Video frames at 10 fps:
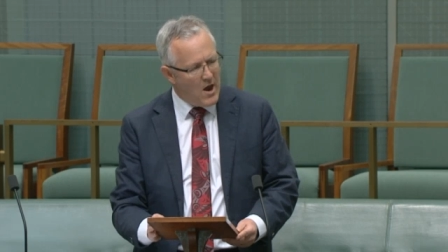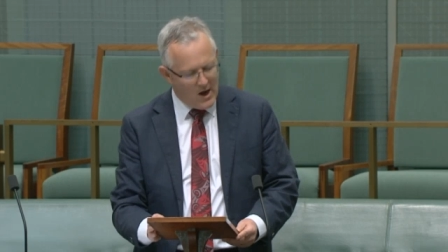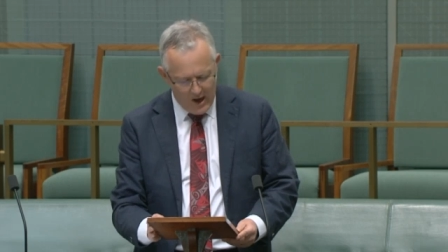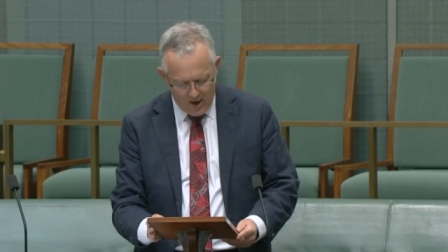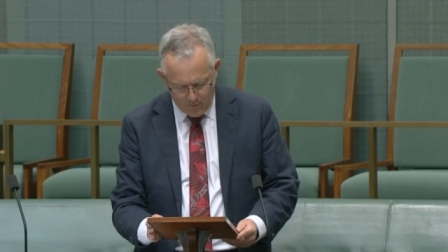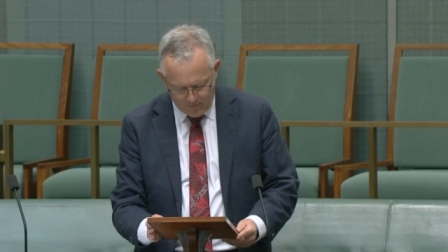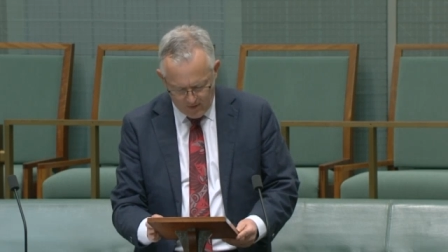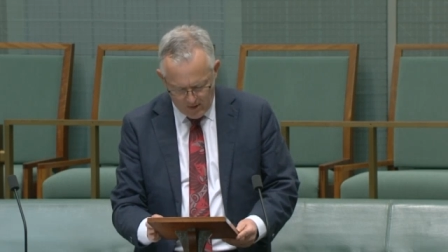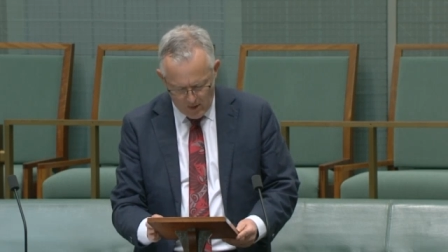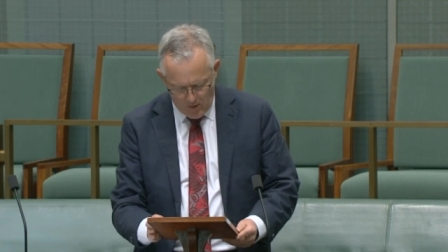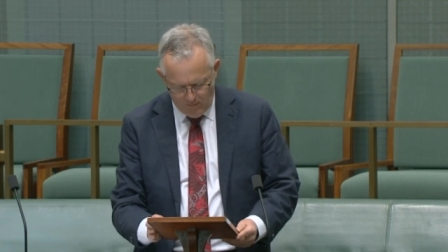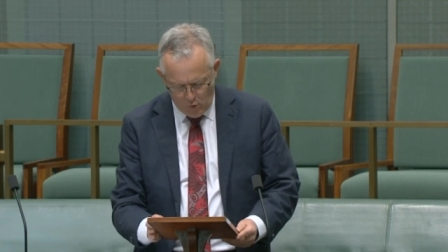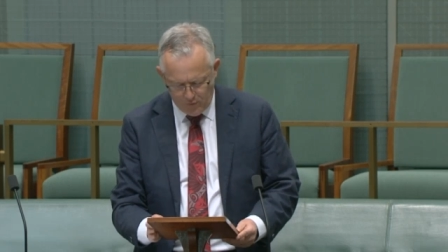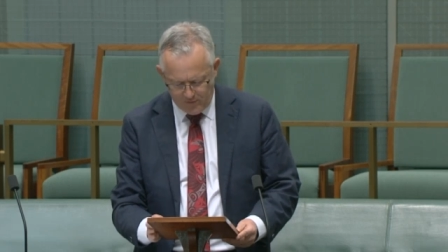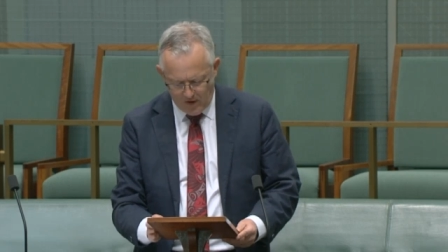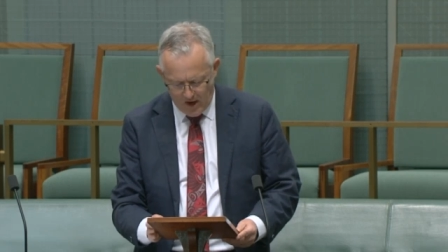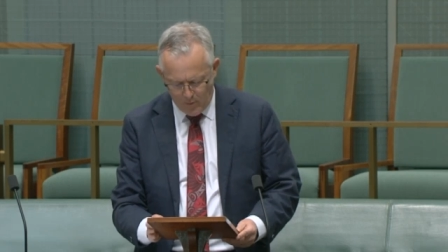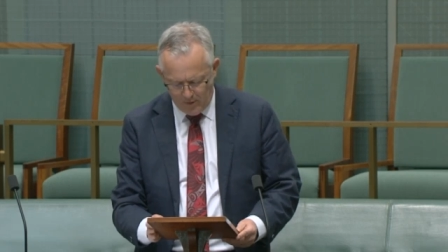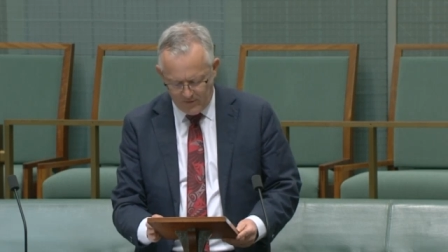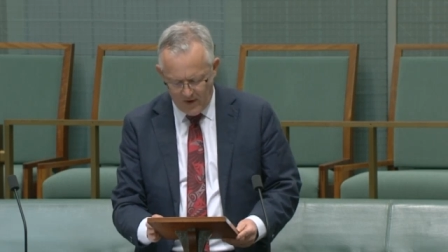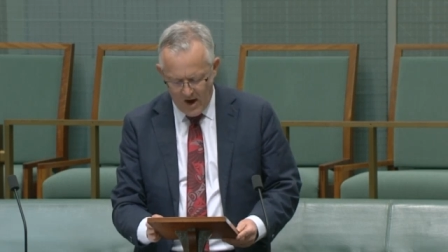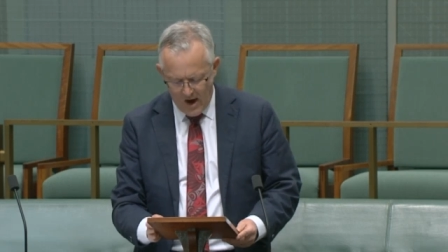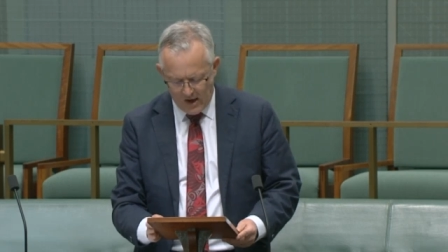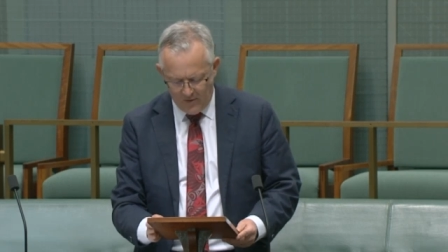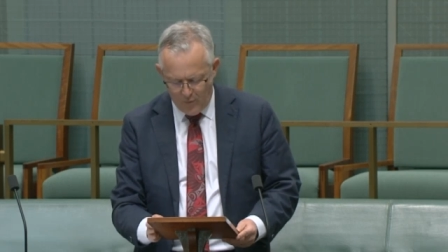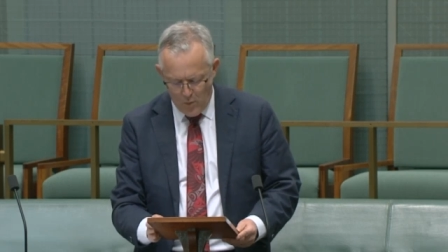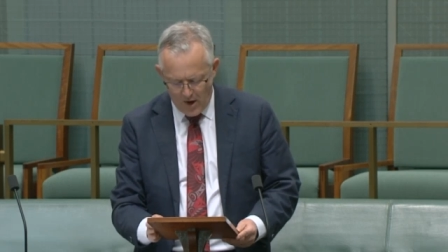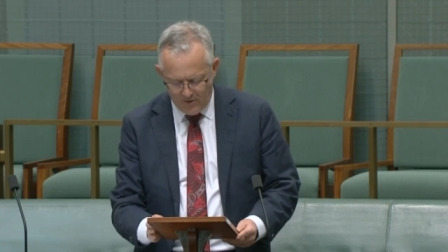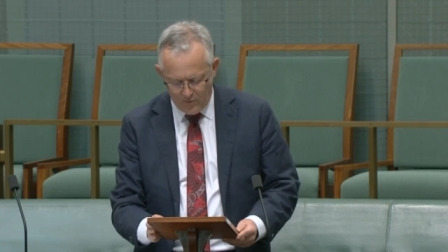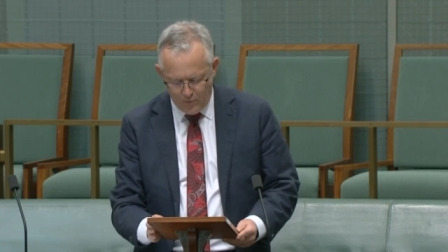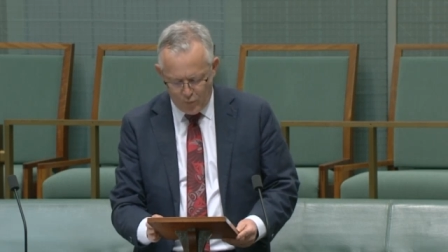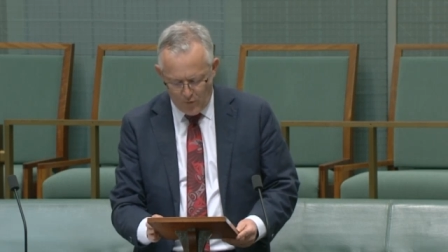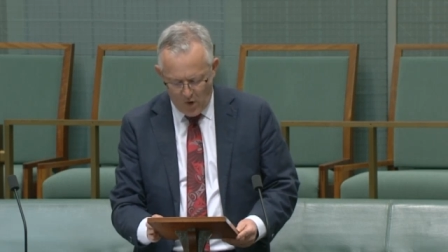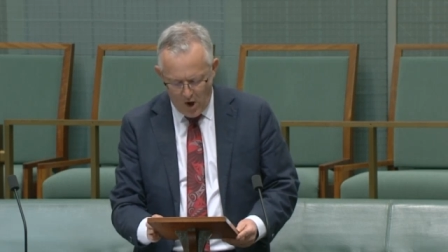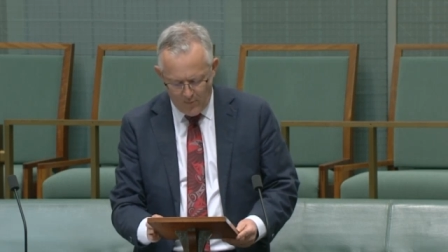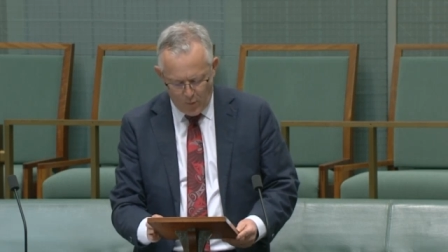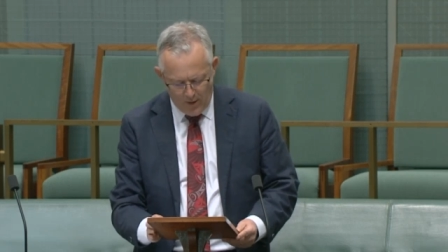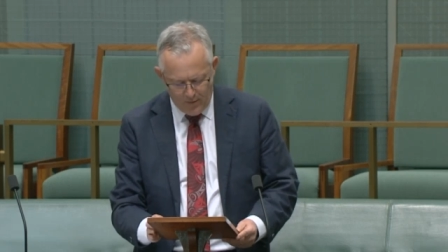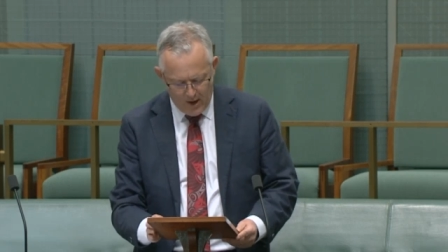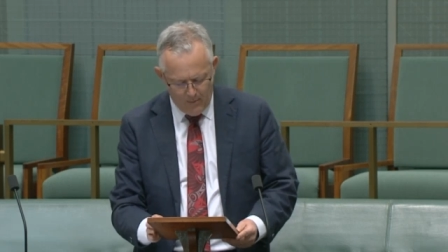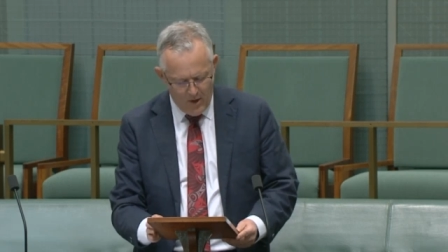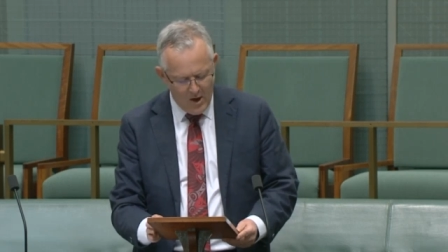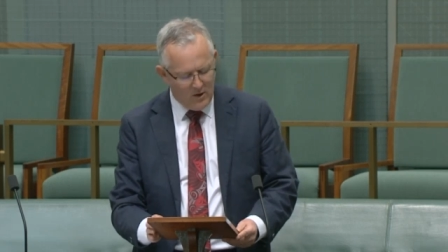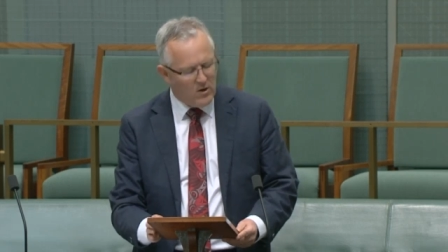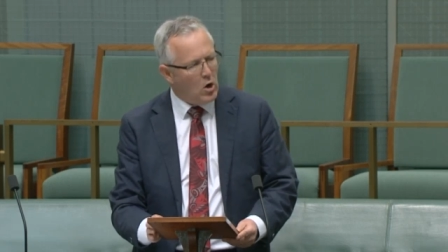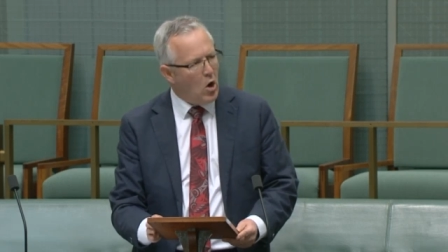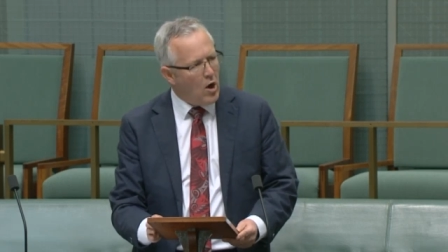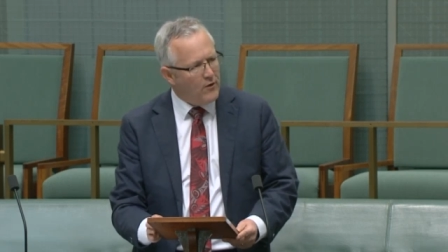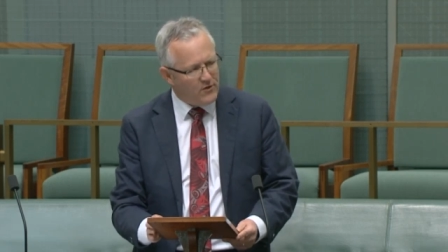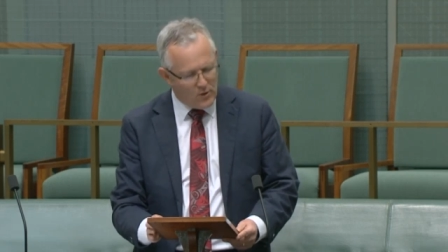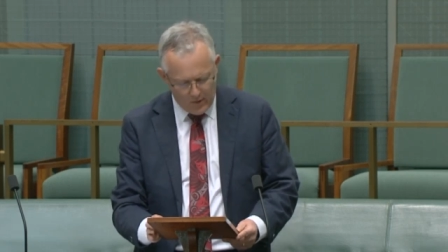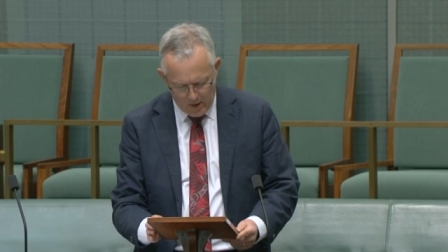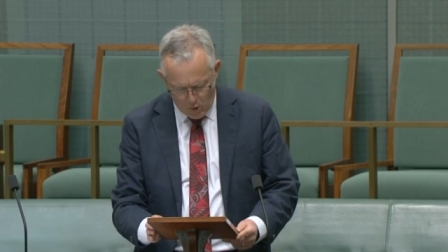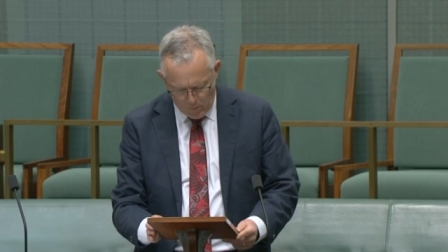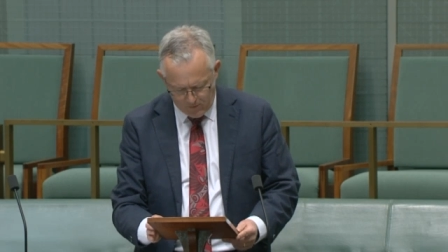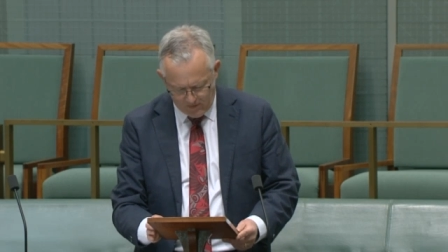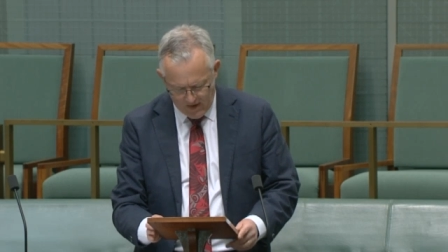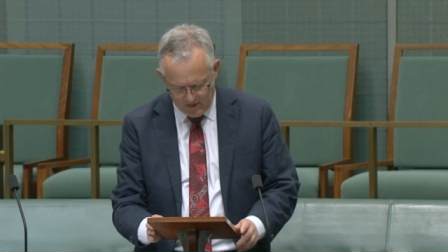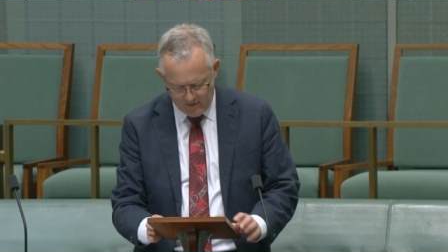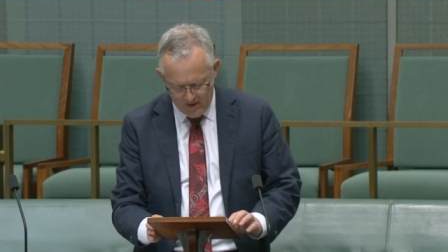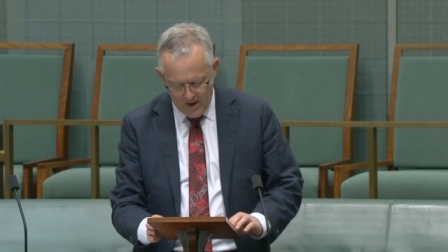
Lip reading: and accuracy of all statements and information provided by them to clients whom they represent,